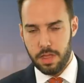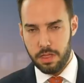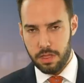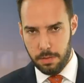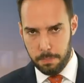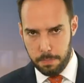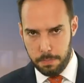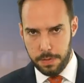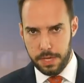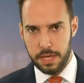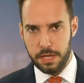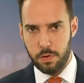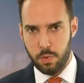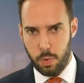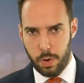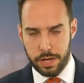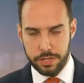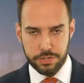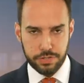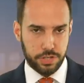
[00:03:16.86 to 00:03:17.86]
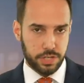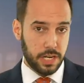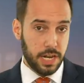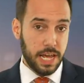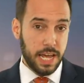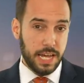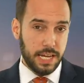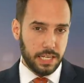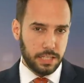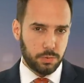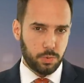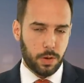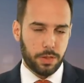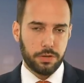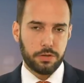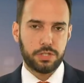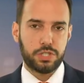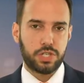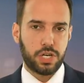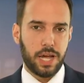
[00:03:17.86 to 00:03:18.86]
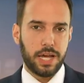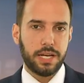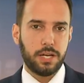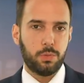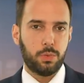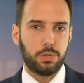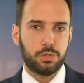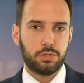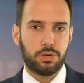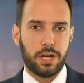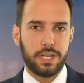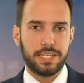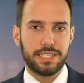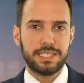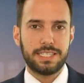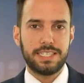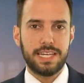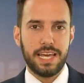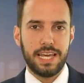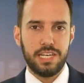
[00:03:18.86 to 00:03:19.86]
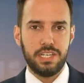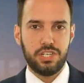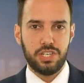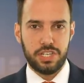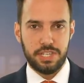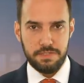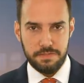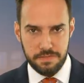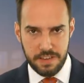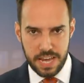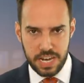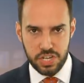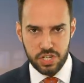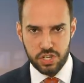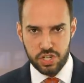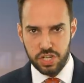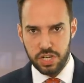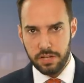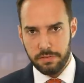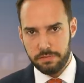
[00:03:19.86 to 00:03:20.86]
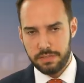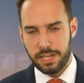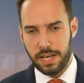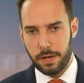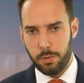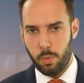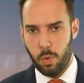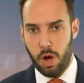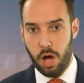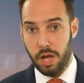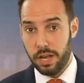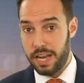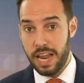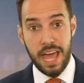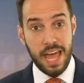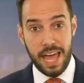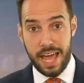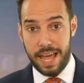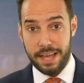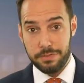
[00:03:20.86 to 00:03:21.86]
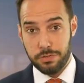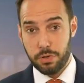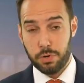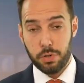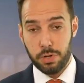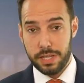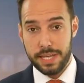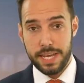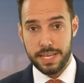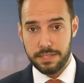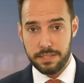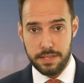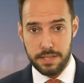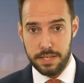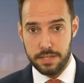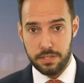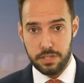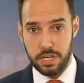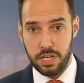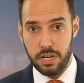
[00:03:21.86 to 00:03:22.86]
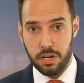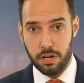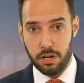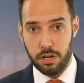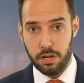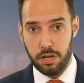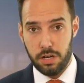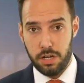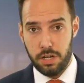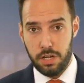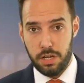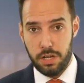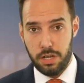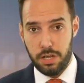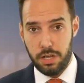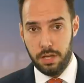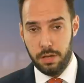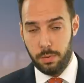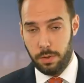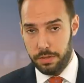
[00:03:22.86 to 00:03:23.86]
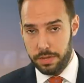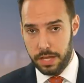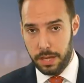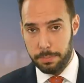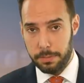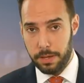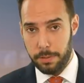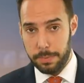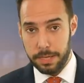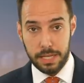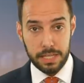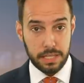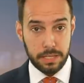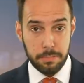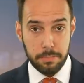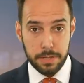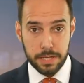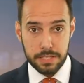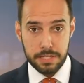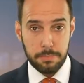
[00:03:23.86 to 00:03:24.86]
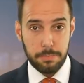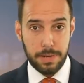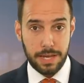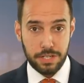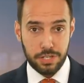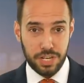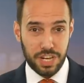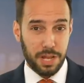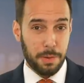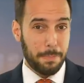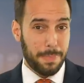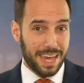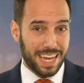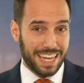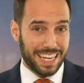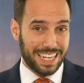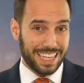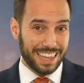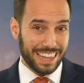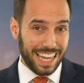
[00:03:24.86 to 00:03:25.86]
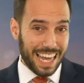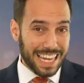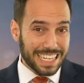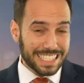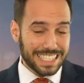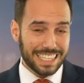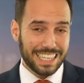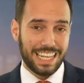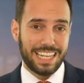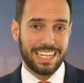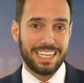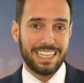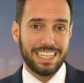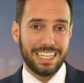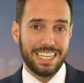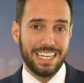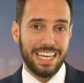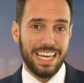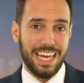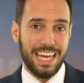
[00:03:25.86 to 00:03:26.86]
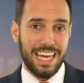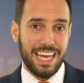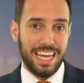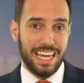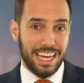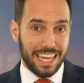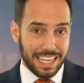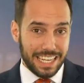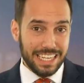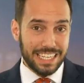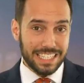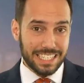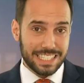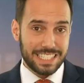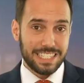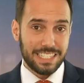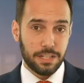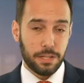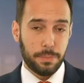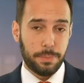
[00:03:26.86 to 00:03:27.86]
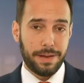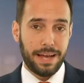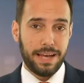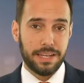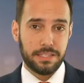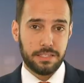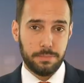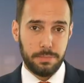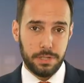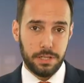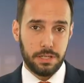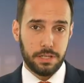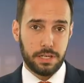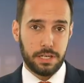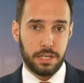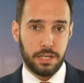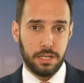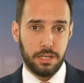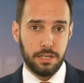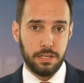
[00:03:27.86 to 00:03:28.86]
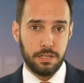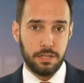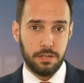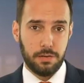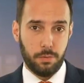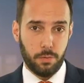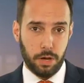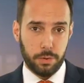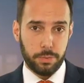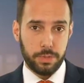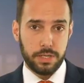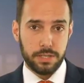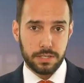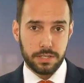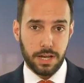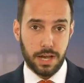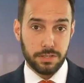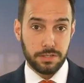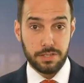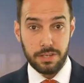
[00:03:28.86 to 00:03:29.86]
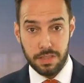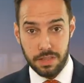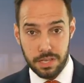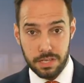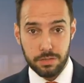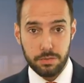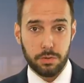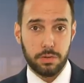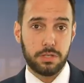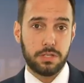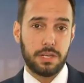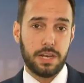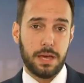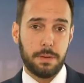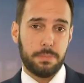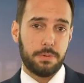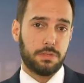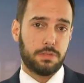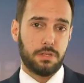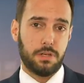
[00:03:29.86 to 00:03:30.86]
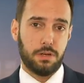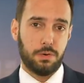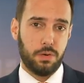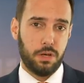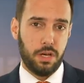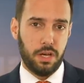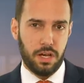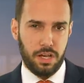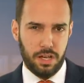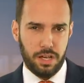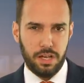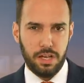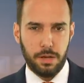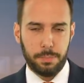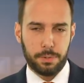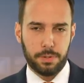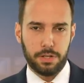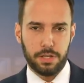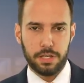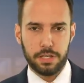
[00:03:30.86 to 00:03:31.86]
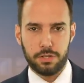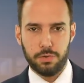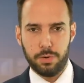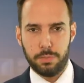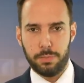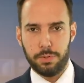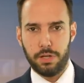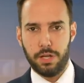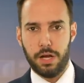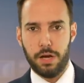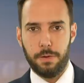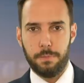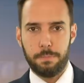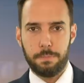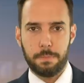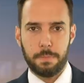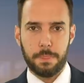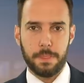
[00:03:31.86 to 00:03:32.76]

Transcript: The big question is whether China will try to stage an invasion of Taiwan as early as this year. While the upcoming Olympics in Beijing make it less likely, it is still a possibility, one we discussed in this recent episode. I'll put a link to it below.